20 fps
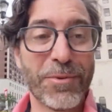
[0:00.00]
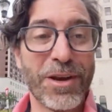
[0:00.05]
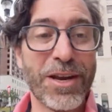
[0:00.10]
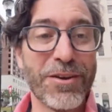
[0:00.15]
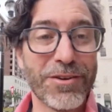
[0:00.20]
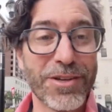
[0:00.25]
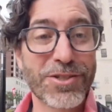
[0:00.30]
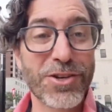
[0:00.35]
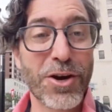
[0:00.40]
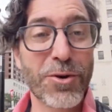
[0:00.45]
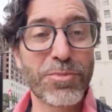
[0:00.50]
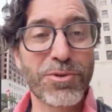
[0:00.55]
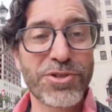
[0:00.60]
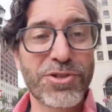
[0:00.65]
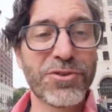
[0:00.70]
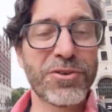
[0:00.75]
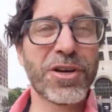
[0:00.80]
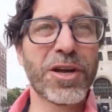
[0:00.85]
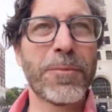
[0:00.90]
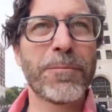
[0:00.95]
many of us are
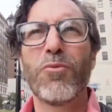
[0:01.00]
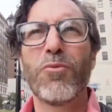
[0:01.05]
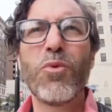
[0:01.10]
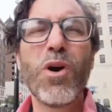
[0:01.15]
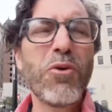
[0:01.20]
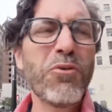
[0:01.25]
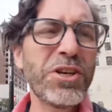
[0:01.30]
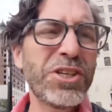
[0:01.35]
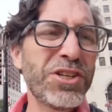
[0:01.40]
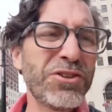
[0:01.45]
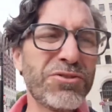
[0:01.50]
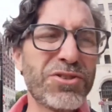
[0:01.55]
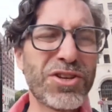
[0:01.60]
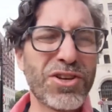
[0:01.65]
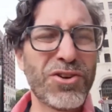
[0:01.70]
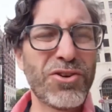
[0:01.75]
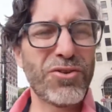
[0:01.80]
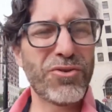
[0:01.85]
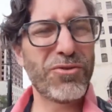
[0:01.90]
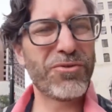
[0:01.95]
pursuing What would you
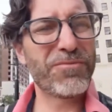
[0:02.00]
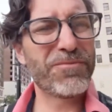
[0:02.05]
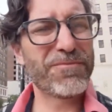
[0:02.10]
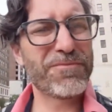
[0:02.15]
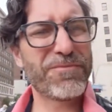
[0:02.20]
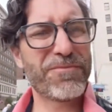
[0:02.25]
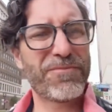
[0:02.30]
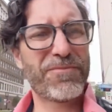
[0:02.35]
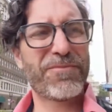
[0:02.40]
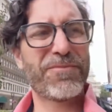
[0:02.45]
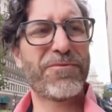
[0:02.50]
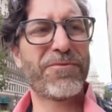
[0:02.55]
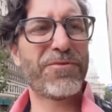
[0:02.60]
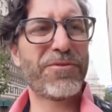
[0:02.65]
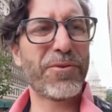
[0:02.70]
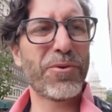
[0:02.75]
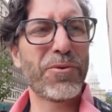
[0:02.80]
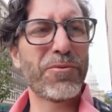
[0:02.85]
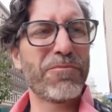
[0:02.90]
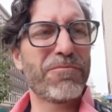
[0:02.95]
do
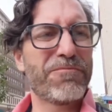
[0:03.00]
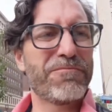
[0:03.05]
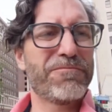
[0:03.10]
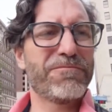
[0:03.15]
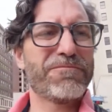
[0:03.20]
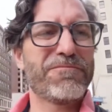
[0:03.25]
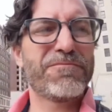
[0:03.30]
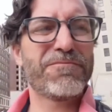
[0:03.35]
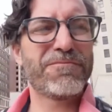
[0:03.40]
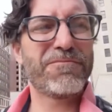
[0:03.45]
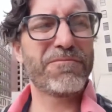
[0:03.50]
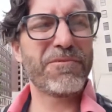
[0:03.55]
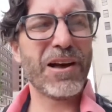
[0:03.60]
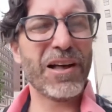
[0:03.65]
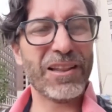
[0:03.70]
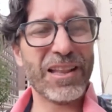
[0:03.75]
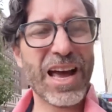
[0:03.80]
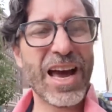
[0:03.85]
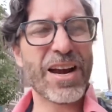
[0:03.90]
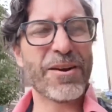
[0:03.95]
for
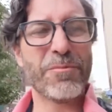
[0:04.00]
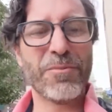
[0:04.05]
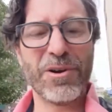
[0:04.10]
a lot of